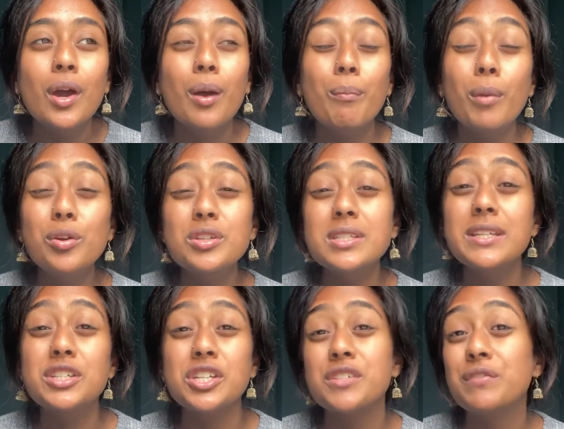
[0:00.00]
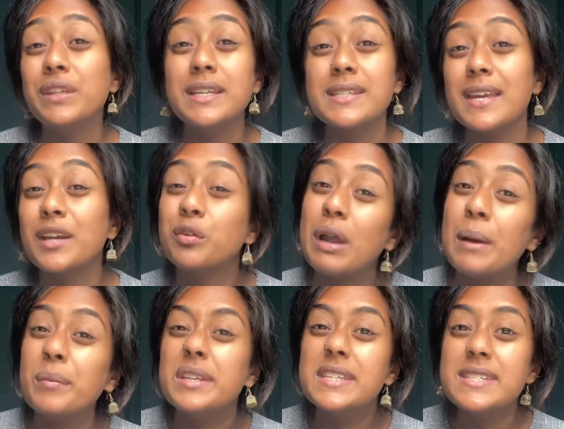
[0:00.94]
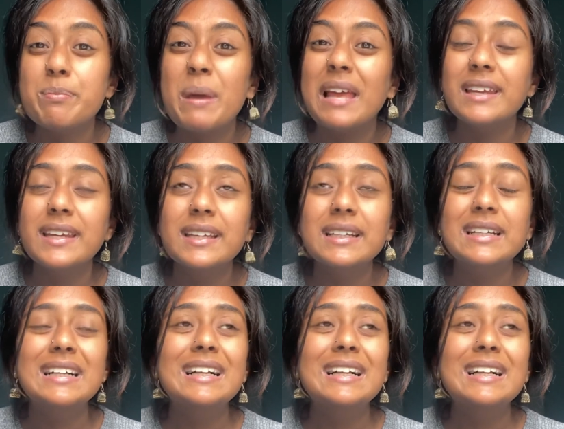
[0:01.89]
mostly just for things like grammar and spelling.